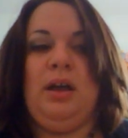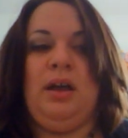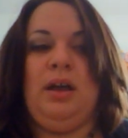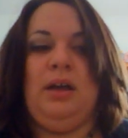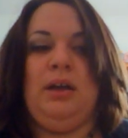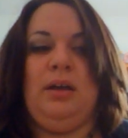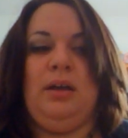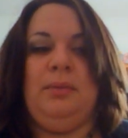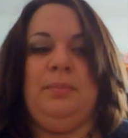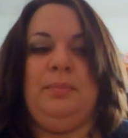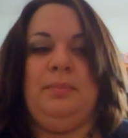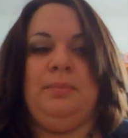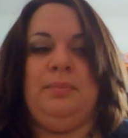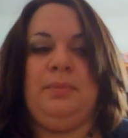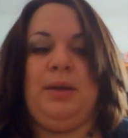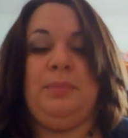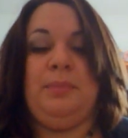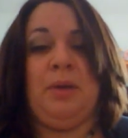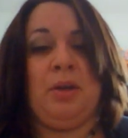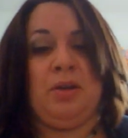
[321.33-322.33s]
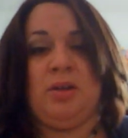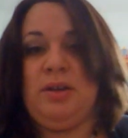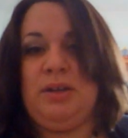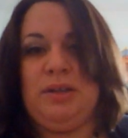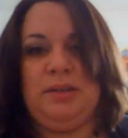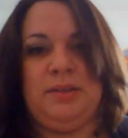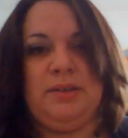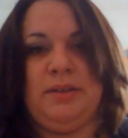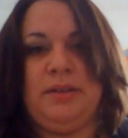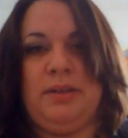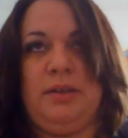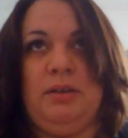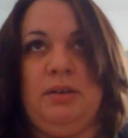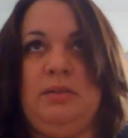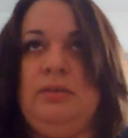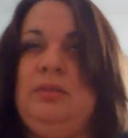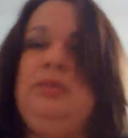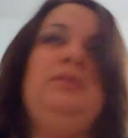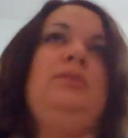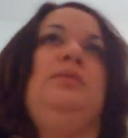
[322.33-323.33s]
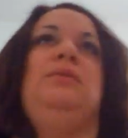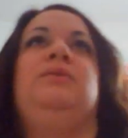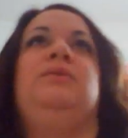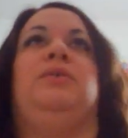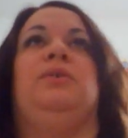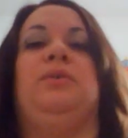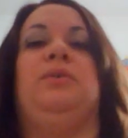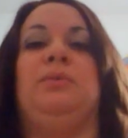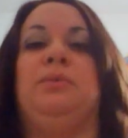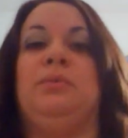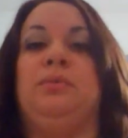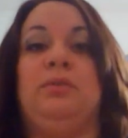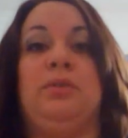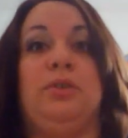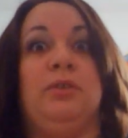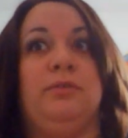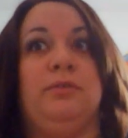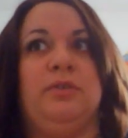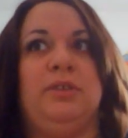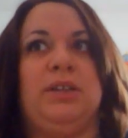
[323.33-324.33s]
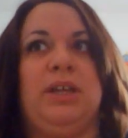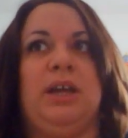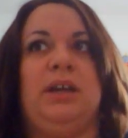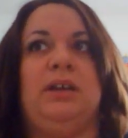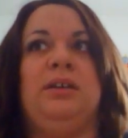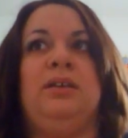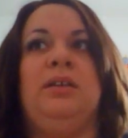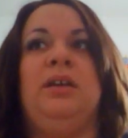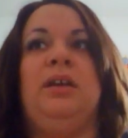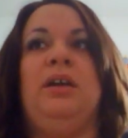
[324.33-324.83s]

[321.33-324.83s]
Um, I'm not on insulin, so good for that.